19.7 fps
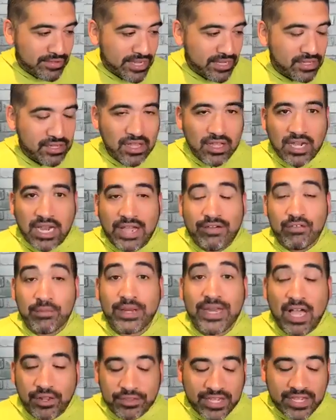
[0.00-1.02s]
like
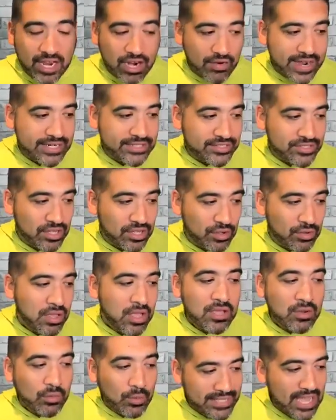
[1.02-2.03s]
government healthcare, right? So
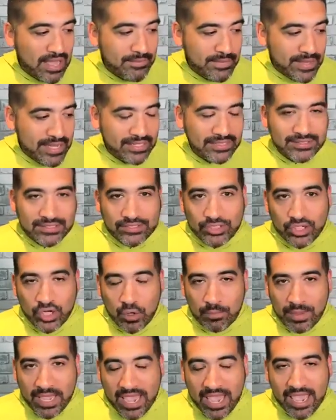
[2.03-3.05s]
what that means is you
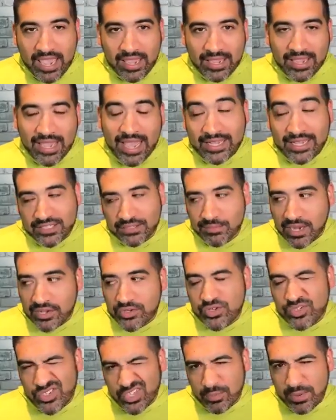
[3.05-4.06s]
don't pay as
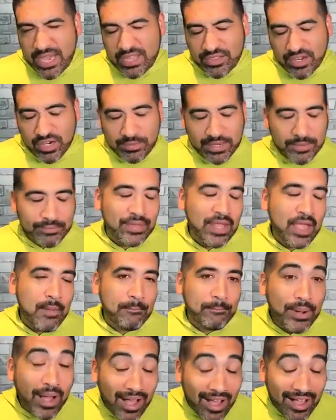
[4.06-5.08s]
much. You still pay a little bit.
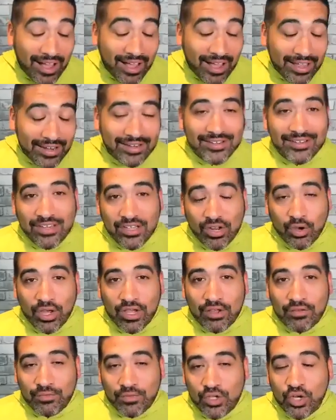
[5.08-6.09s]
But, you know,
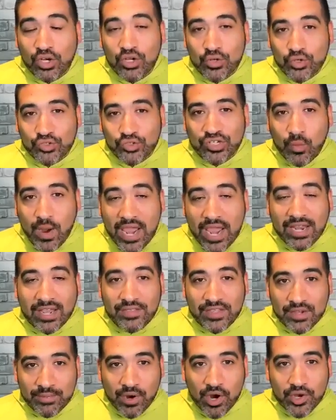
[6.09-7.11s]
if you're usually waiting
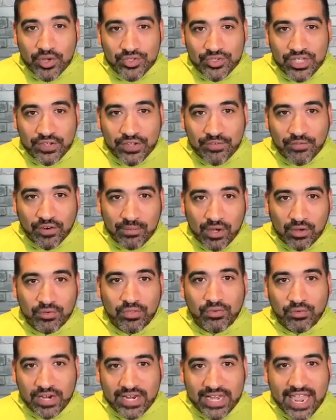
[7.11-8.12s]
in the emergency for about
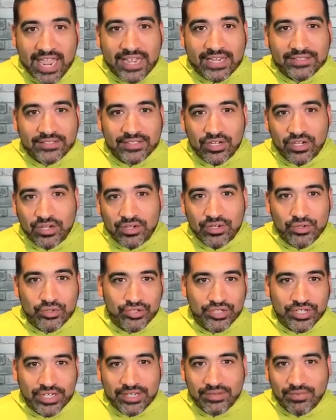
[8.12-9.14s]
3 days and you're
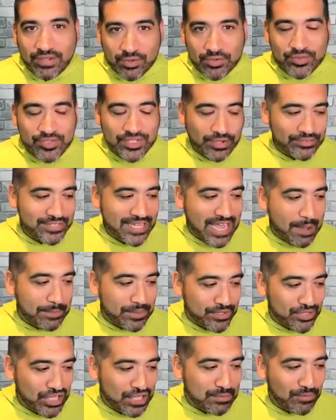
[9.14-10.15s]
usually, you know, stuff's
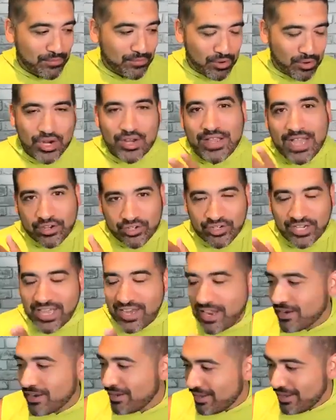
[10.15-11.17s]
happened to you before you actually get
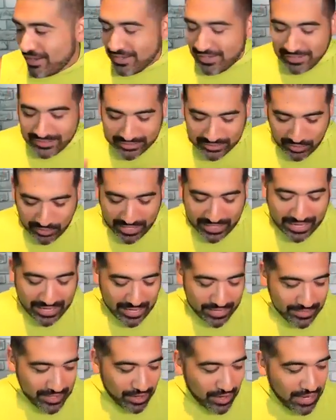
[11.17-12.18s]
in. So I get
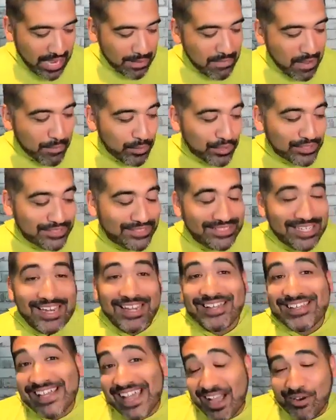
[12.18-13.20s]
in there. I remember
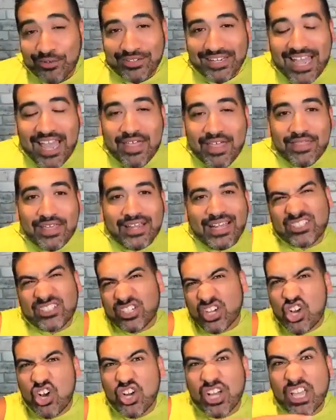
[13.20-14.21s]
sitting down and they like
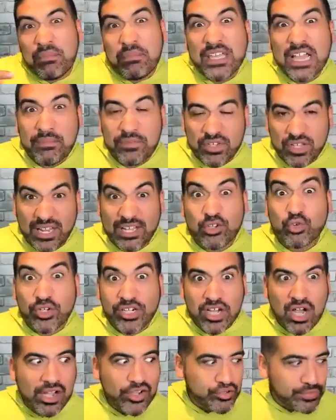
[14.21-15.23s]
start hooking me up to like
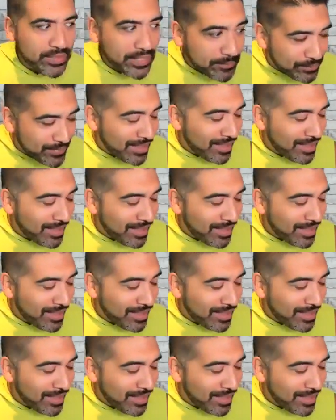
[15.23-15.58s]
triage me.